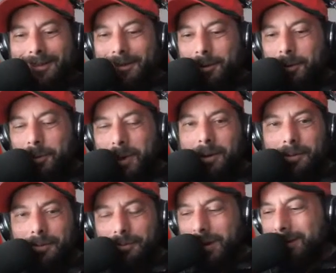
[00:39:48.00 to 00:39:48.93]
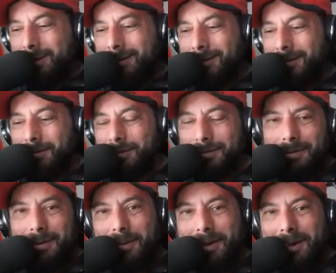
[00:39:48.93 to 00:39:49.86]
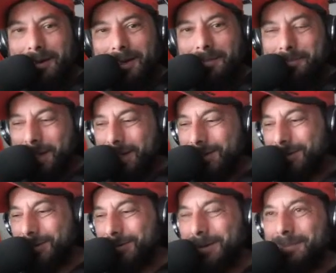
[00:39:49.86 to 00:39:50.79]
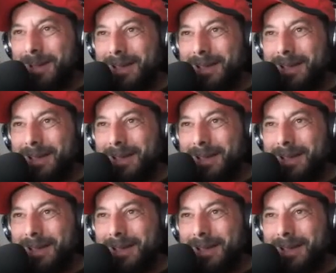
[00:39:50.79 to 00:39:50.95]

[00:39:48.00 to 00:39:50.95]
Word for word: you know, we are red. I mean, I, am patriot red,